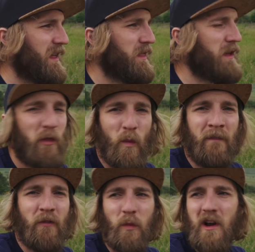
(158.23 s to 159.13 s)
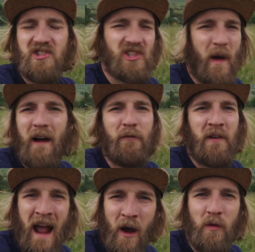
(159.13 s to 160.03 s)
The other ones where it's just go out for an
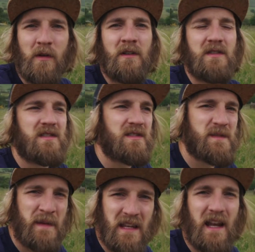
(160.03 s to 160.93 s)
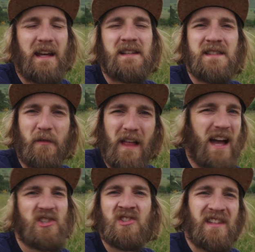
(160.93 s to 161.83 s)
hour and spin your legs and stuff like
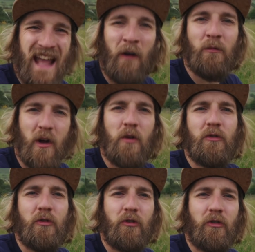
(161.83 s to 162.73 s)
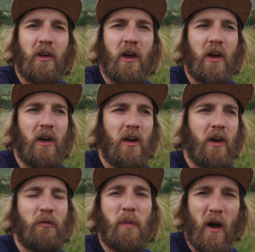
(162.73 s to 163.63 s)
that, she doesn't count those
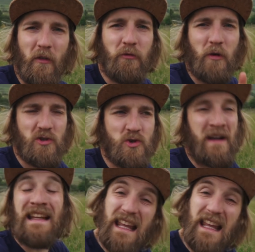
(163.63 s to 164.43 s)
as part of the structured training.